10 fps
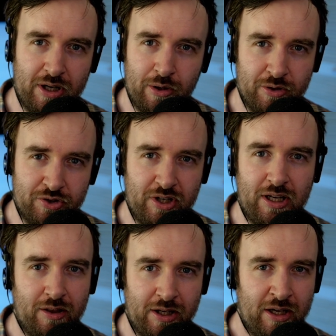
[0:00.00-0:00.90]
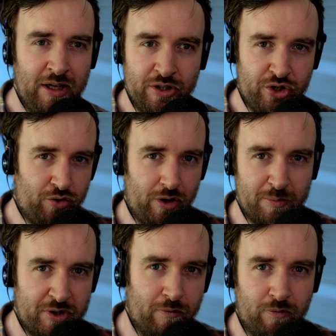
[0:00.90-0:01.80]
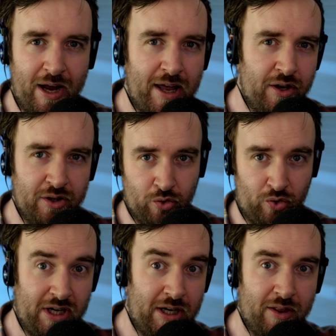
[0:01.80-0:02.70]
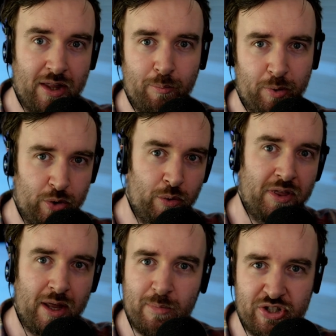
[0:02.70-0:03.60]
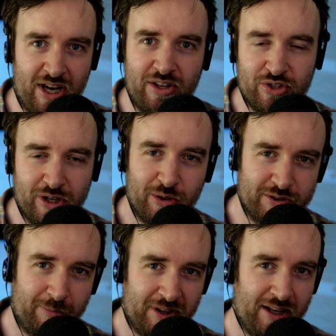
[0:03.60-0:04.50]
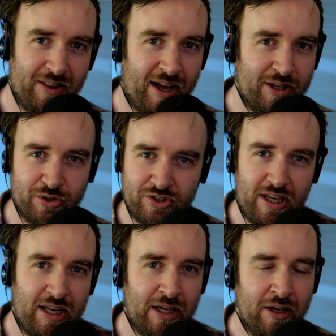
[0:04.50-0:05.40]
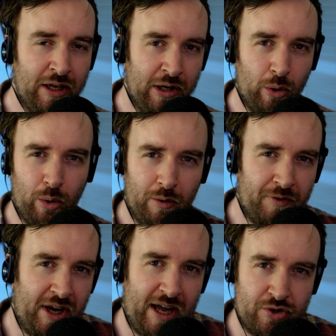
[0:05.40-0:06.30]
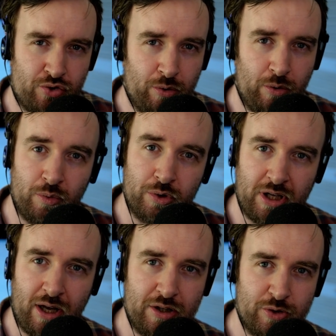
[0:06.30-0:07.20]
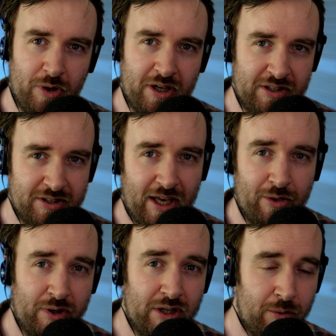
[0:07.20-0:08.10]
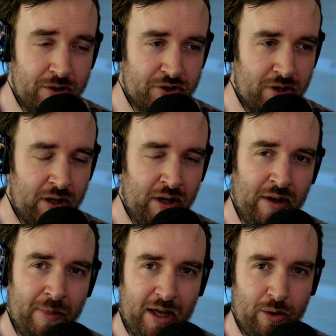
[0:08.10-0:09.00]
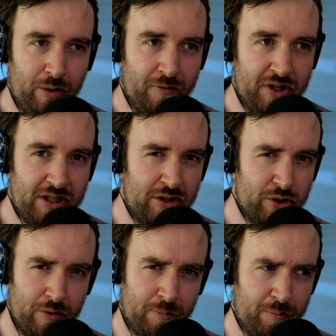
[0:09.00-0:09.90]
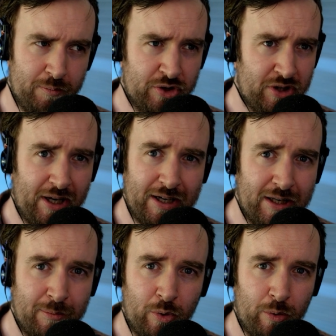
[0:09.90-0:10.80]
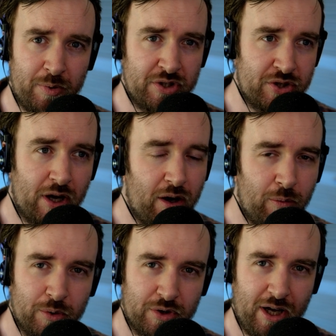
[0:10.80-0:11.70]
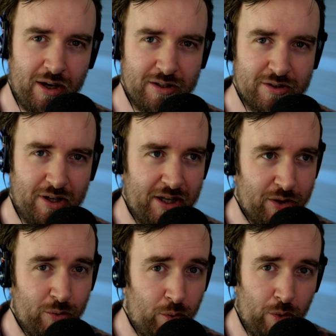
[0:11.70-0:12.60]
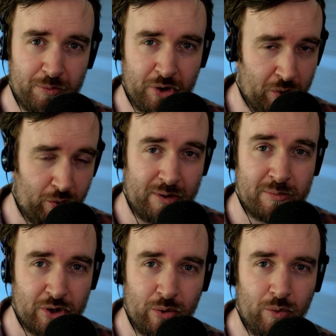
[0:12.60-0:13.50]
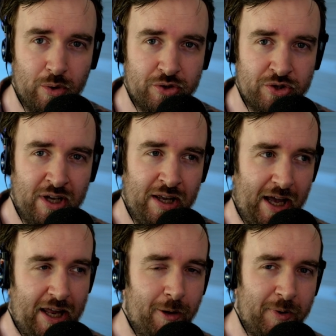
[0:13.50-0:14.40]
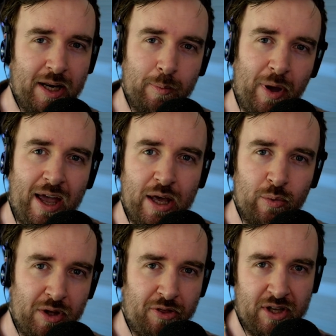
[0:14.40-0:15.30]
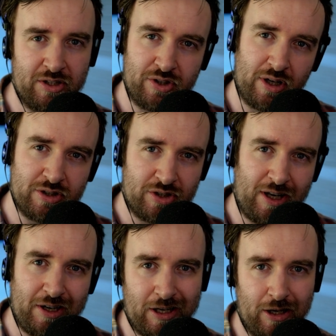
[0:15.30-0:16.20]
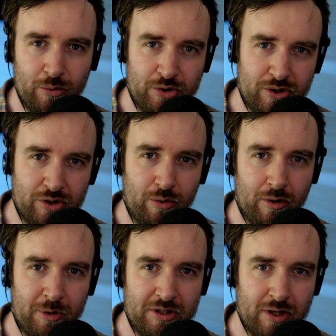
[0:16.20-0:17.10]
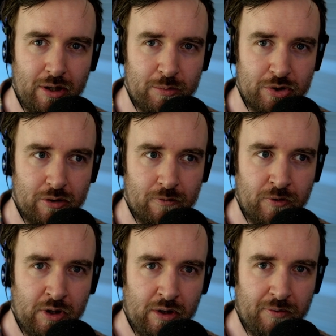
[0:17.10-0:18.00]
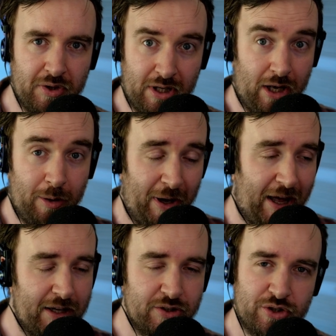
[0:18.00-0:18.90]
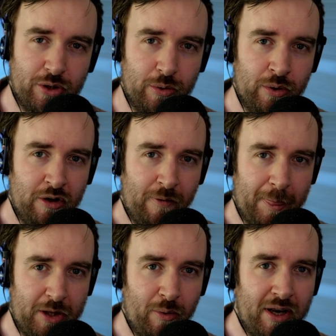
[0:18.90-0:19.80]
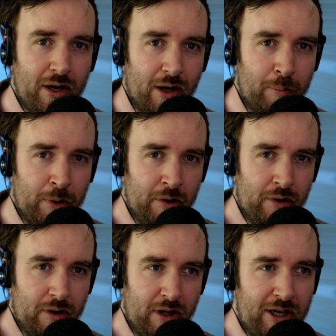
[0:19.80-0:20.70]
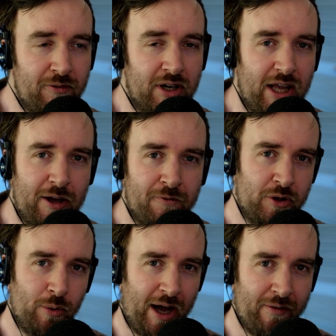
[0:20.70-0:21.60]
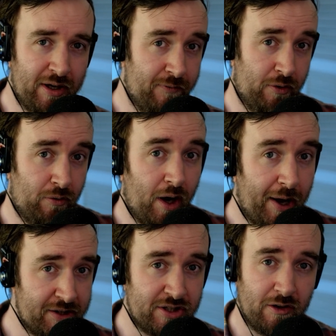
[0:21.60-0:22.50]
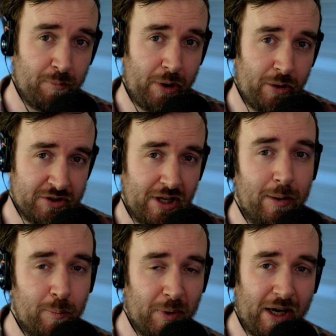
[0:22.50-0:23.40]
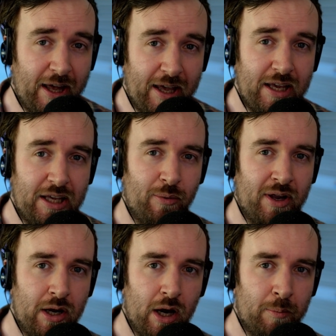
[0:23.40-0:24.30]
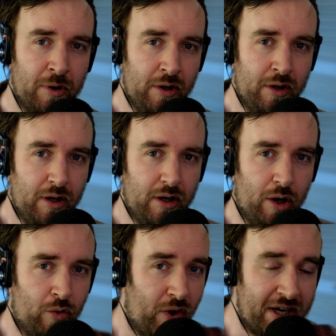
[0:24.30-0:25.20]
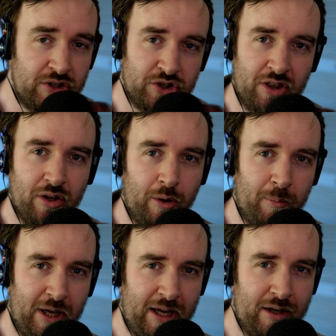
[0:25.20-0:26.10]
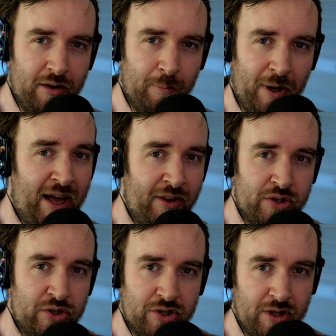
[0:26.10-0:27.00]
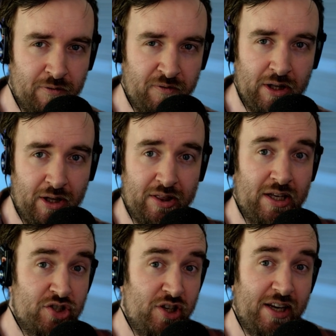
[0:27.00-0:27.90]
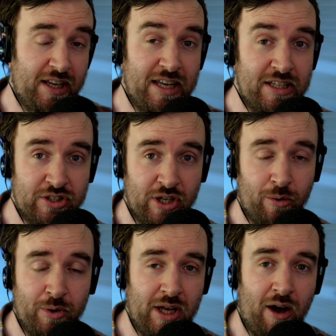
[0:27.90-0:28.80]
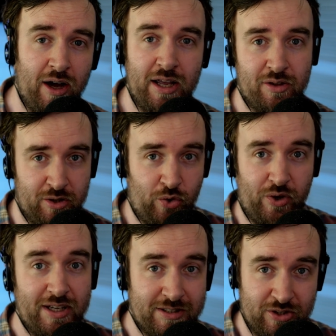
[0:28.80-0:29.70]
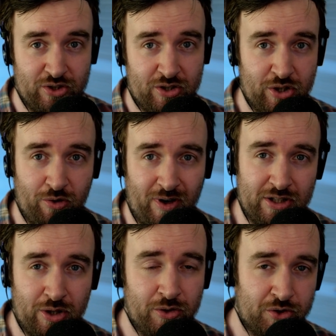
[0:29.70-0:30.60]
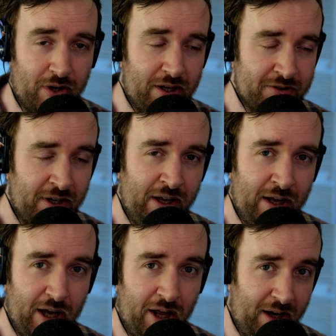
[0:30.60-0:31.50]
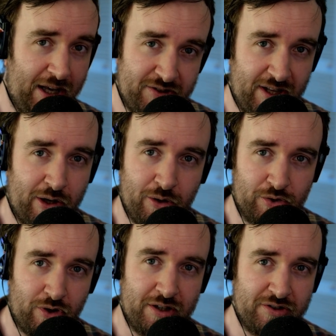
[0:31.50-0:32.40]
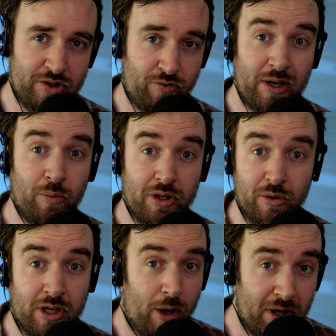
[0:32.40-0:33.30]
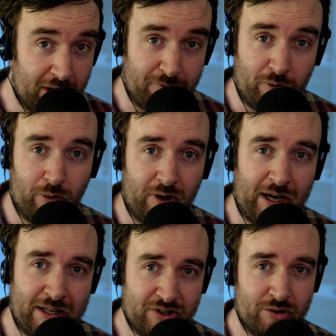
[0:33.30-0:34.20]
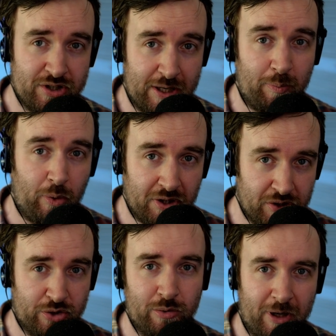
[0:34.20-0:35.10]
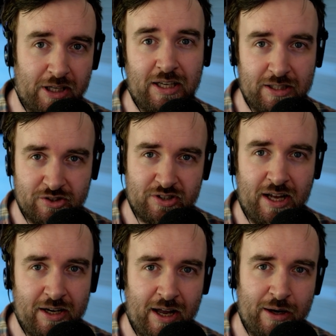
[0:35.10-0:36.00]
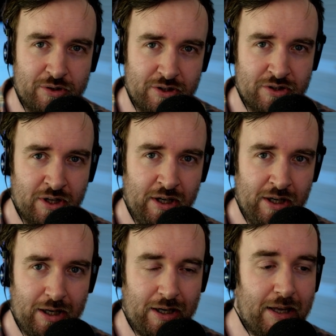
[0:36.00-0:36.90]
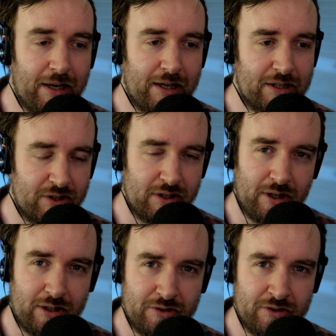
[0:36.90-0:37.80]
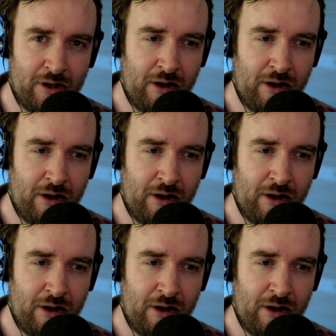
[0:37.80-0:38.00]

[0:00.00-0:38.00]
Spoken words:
You're not seeing like stripes of red and green and then blue and then magenta or something like that. You're seeing all of the natural wood colors working together in unison, and all of the sort of slightly more bizarre wood colors like the warped and crimson woods end up getting paired with things that are slightly closer to them in terms of the color palette. So you end up, even if you have a variety of blocks in play, you end up arranging them in patterns that feel like they're slightly easier on the eye than creating such a direct contrast, unless that contrast is really what you're going for, unless there's a point to making it stand out as clearly as it does.